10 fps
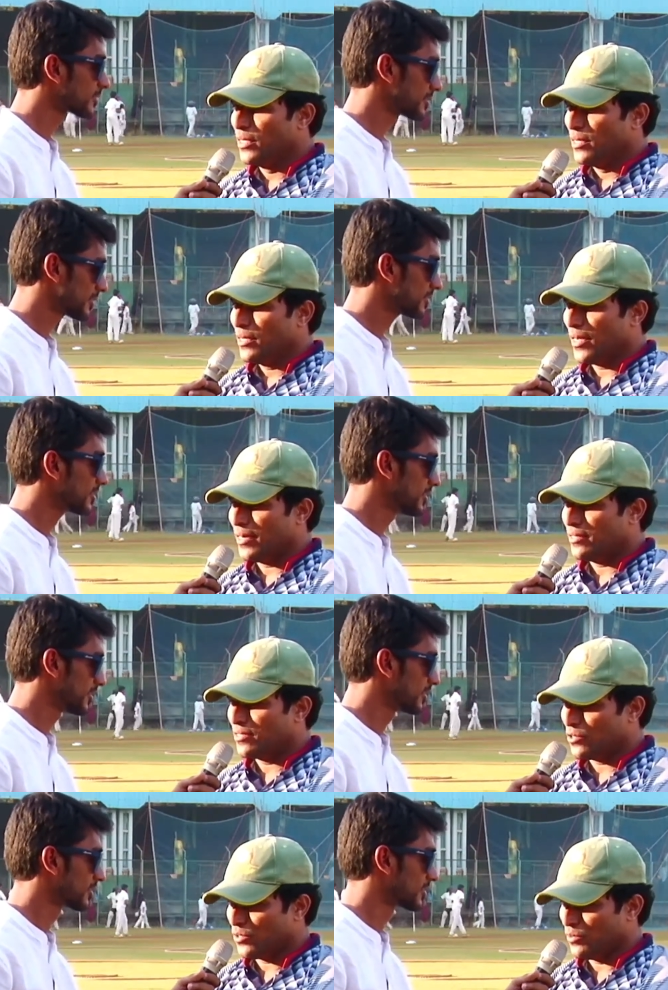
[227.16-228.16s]
Speaker 1: and this
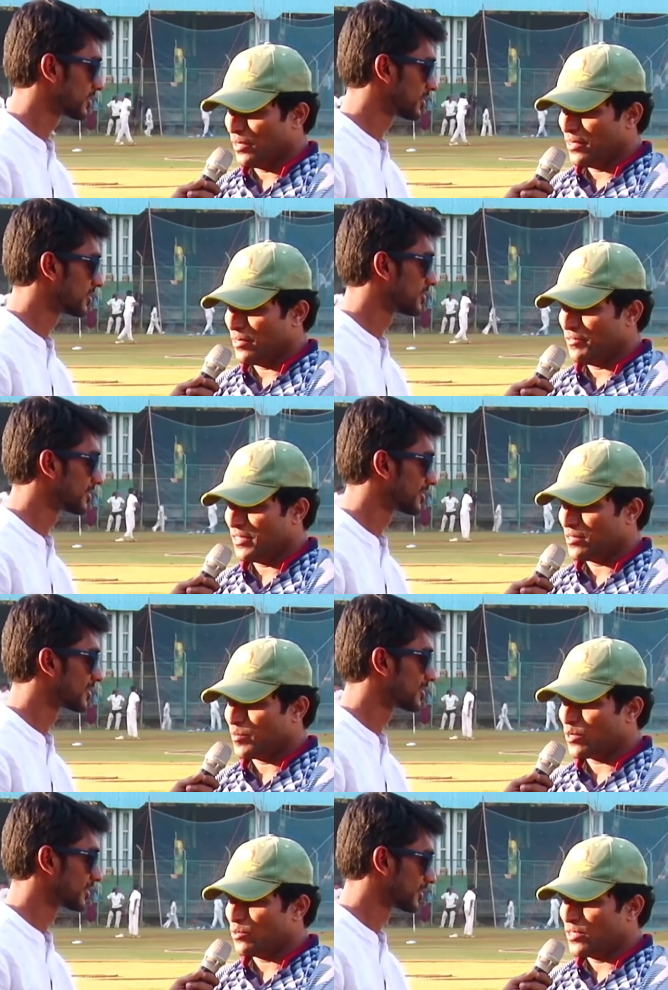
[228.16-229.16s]
is not only uh, with
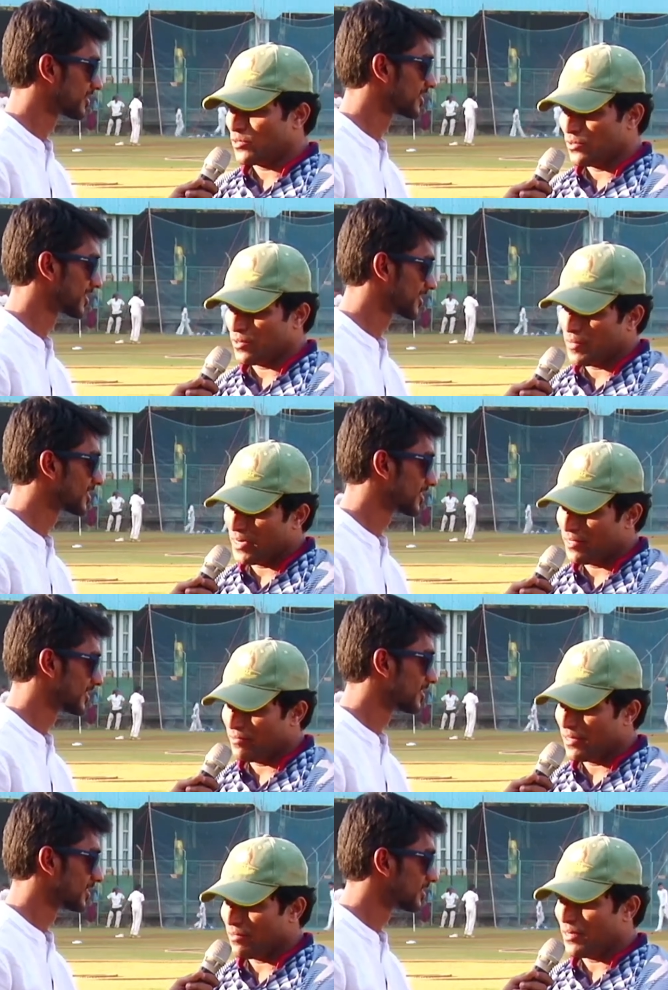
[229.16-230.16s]
respect to this tournament
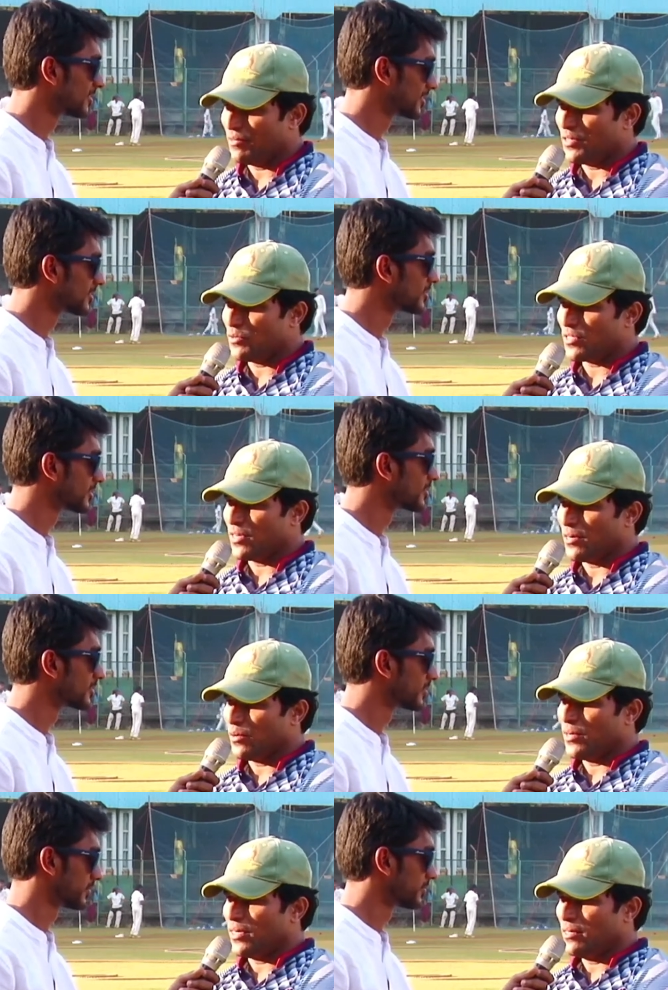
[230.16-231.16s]
even the one which was
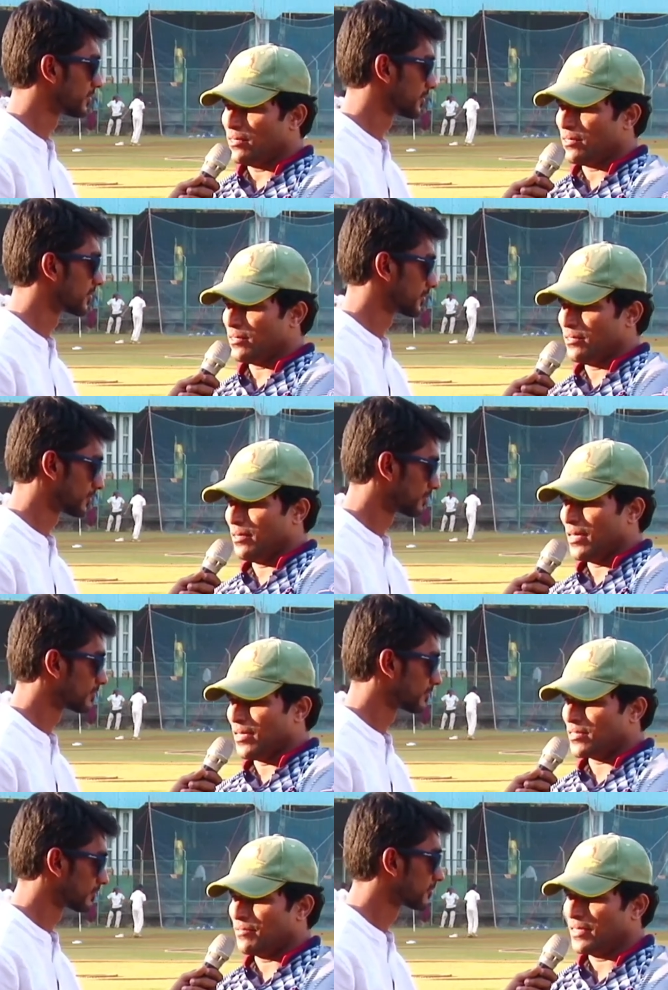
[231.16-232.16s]
concluded uh,
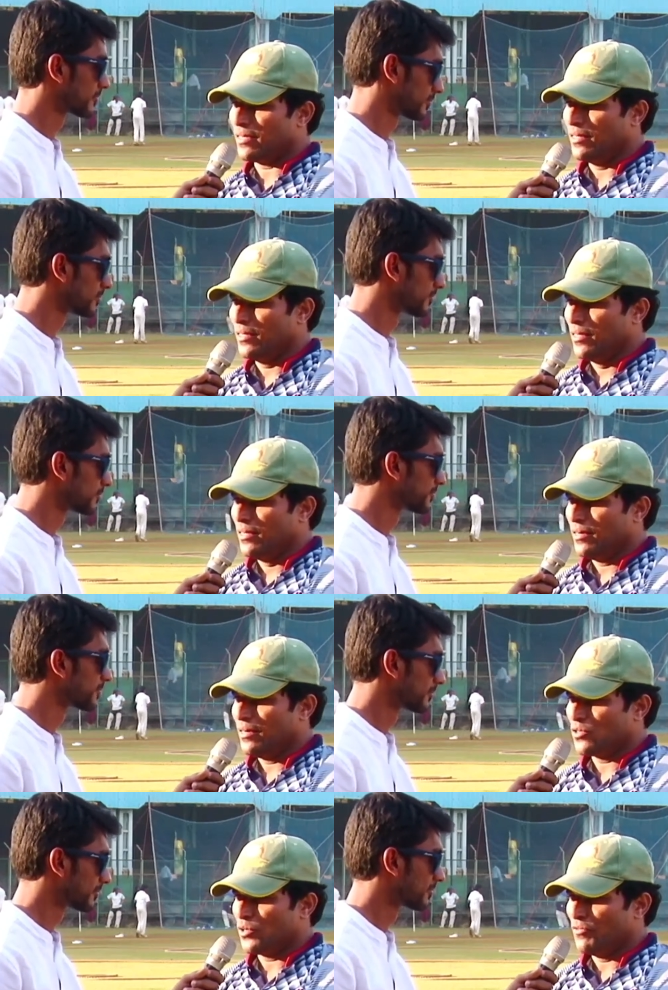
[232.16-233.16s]
last week uh,
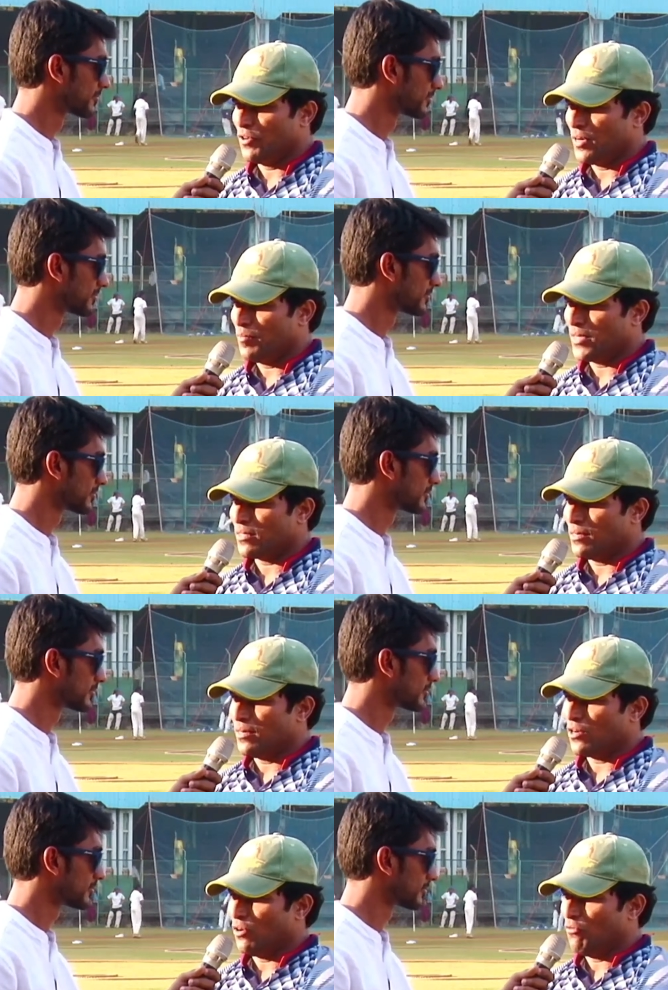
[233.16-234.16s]
so if you are amongst
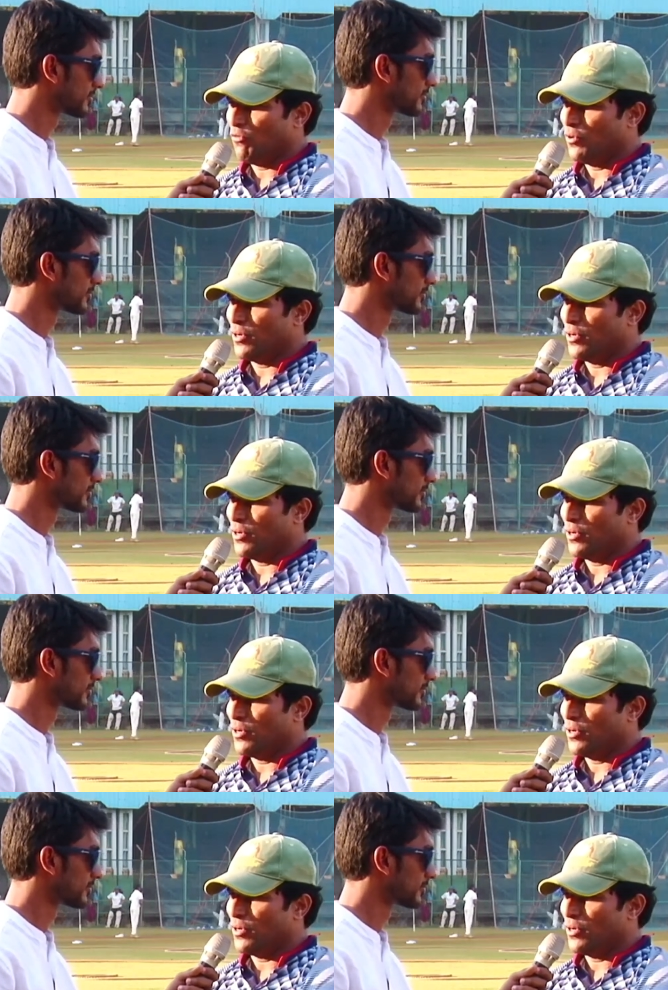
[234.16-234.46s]
top 4